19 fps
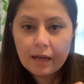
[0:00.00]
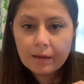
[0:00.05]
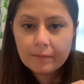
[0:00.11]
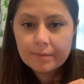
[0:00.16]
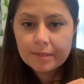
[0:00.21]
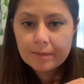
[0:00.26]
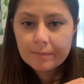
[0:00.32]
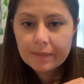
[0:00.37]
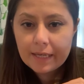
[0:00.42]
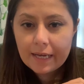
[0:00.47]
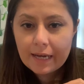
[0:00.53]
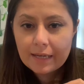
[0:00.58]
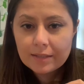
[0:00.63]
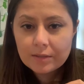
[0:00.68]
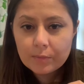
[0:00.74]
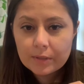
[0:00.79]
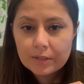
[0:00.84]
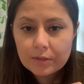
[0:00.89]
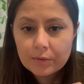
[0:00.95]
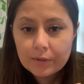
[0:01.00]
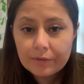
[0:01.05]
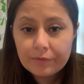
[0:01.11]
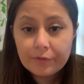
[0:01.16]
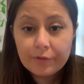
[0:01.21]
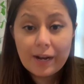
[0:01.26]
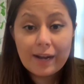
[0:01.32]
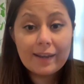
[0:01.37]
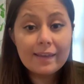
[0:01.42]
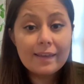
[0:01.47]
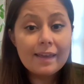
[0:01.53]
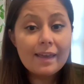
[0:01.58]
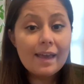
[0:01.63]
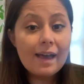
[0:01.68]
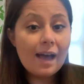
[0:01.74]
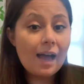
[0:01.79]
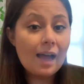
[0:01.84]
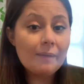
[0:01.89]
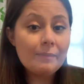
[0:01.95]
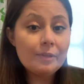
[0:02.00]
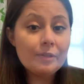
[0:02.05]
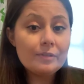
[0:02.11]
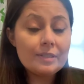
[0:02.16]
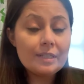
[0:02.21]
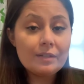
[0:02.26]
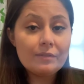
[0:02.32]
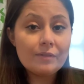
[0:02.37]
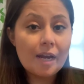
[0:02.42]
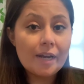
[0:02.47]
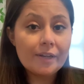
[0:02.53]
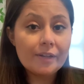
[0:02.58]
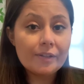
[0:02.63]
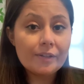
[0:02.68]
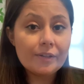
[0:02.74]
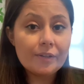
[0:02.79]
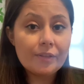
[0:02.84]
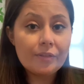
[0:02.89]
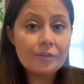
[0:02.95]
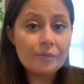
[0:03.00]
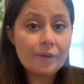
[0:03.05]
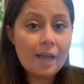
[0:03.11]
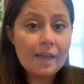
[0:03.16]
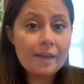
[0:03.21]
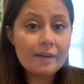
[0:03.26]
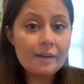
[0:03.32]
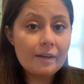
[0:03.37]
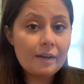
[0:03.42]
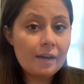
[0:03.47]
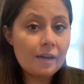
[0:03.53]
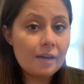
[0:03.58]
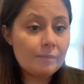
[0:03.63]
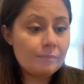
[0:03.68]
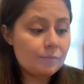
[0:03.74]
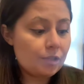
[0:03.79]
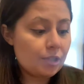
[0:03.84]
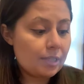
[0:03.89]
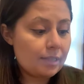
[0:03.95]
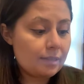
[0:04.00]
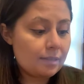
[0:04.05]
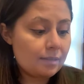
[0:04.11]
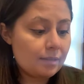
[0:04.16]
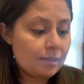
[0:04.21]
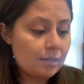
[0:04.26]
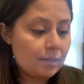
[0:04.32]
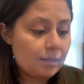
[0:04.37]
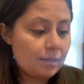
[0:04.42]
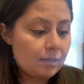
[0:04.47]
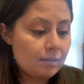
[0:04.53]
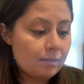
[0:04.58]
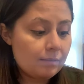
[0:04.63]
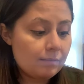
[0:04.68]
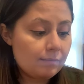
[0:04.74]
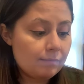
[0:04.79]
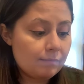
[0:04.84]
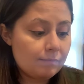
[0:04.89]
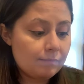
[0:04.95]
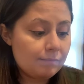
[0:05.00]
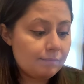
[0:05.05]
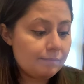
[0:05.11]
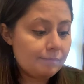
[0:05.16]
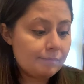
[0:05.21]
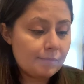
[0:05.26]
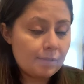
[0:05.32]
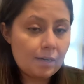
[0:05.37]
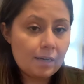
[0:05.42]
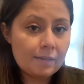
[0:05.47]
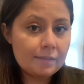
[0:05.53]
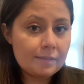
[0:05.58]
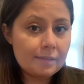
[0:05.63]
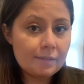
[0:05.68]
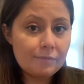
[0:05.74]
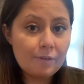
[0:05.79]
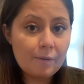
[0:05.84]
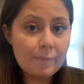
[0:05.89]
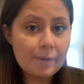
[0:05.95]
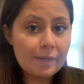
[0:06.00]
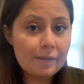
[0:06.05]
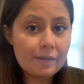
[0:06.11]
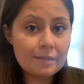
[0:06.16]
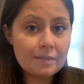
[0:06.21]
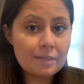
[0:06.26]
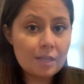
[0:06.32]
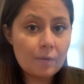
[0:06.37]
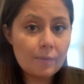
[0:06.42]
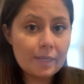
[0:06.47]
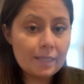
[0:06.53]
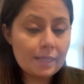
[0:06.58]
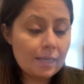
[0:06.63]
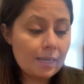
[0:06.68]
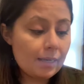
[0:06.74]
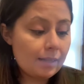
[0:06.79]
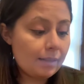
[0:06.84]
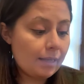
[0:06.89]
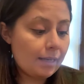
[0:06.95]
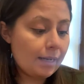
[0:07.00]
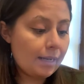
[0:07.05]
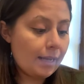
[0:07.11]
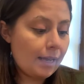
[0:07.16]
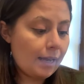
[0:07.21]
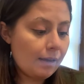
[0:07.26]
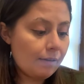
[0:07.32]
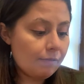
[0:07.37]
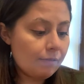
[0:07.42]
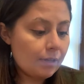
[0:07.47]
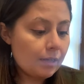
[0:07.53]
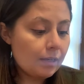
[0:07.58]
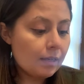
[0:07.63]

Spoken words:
Somebody asked what sort of thread. I'm using regular thread, just honestly from a sewing kit that I have.